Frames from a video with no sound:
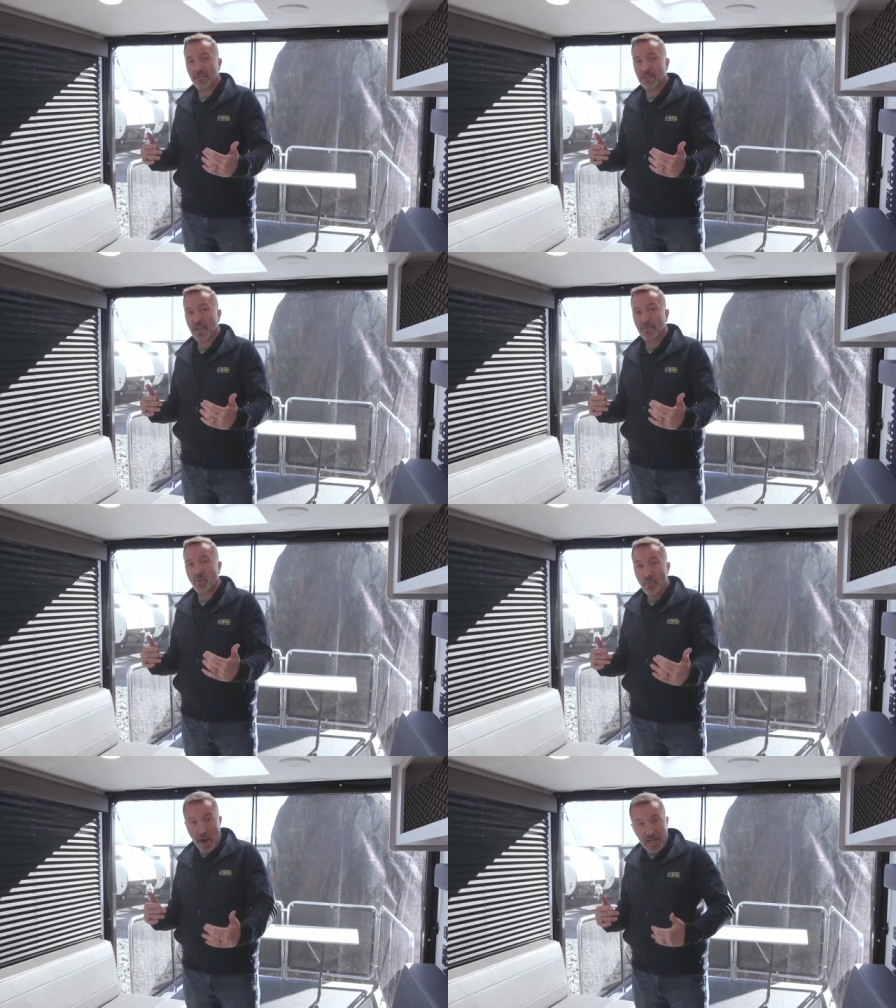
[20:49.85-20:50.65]
the safest
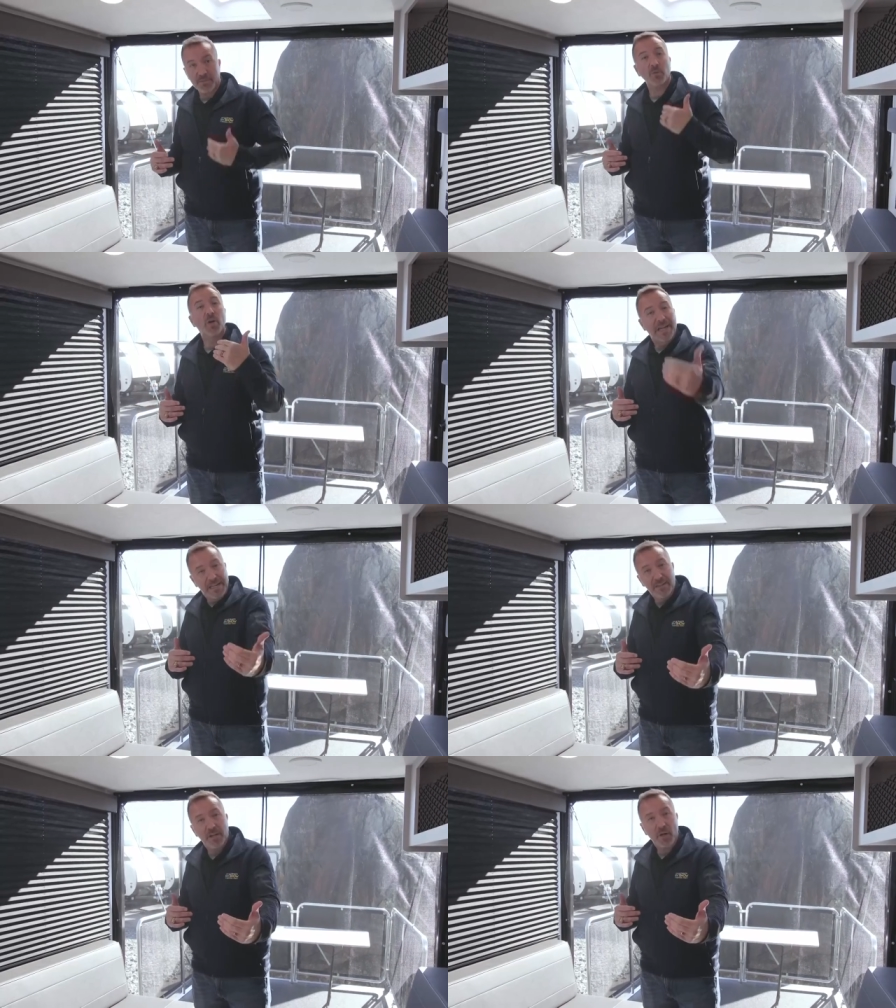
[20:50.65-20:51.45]
way possible
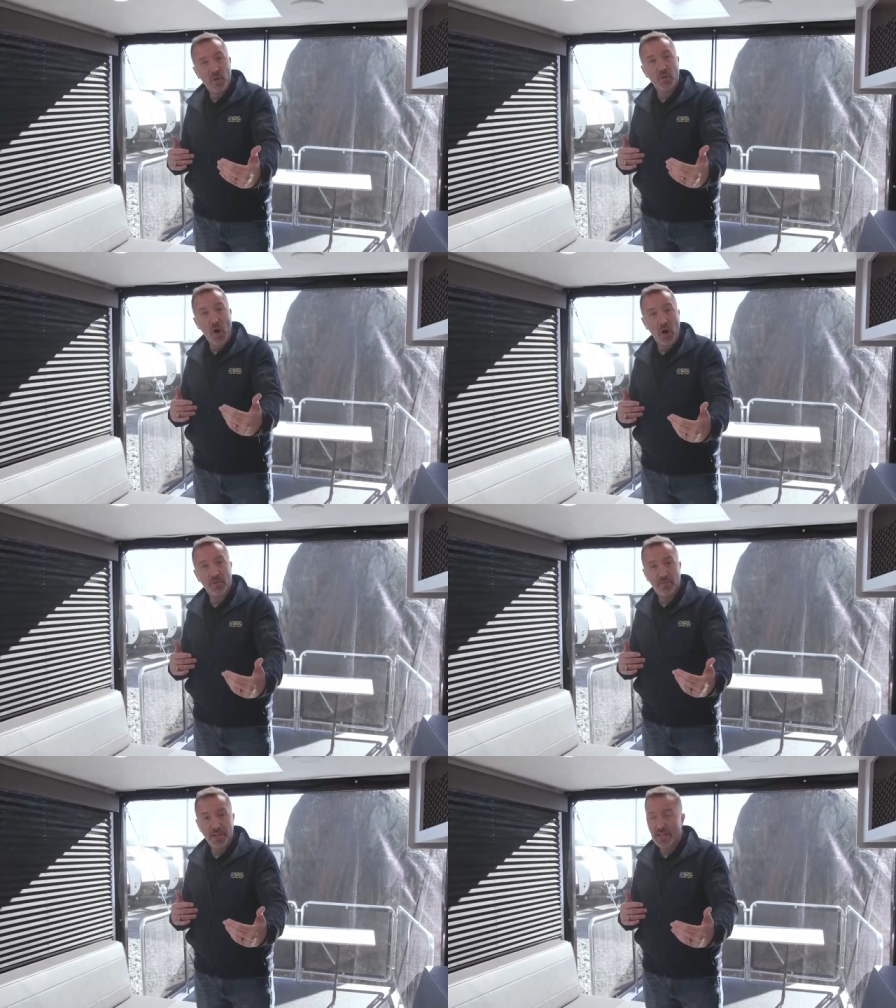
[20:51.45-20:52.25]
in their own
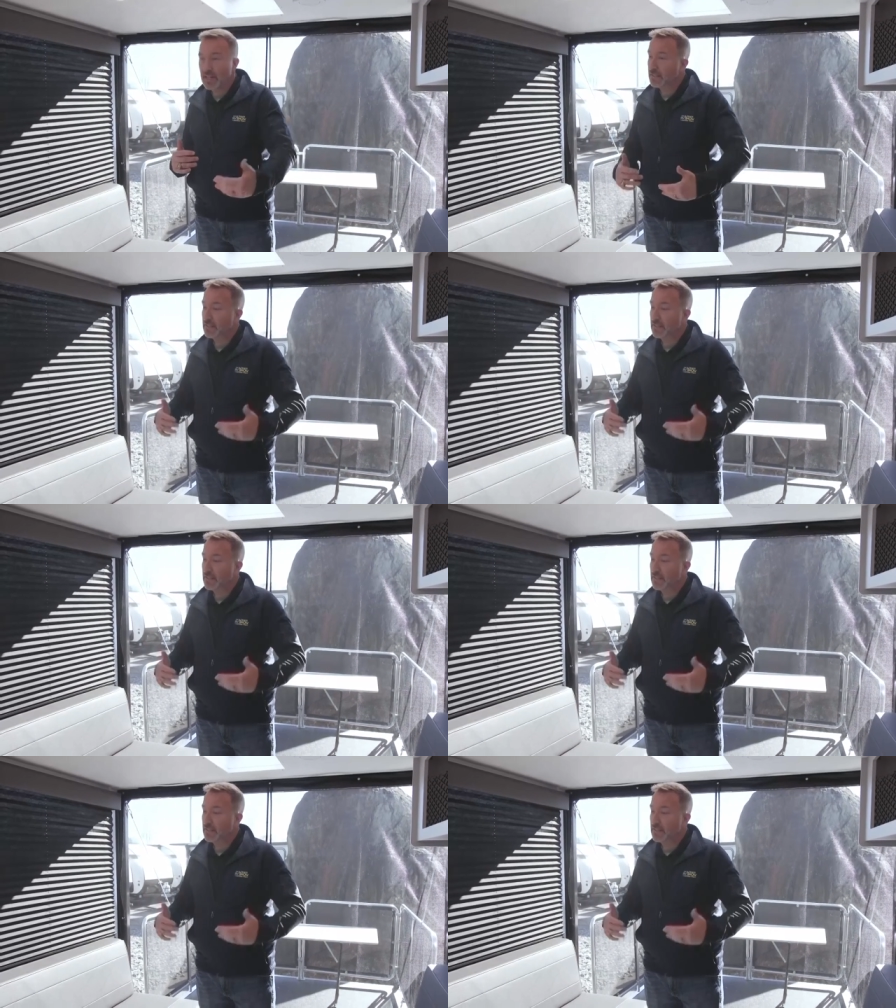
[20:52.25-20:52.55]
RV.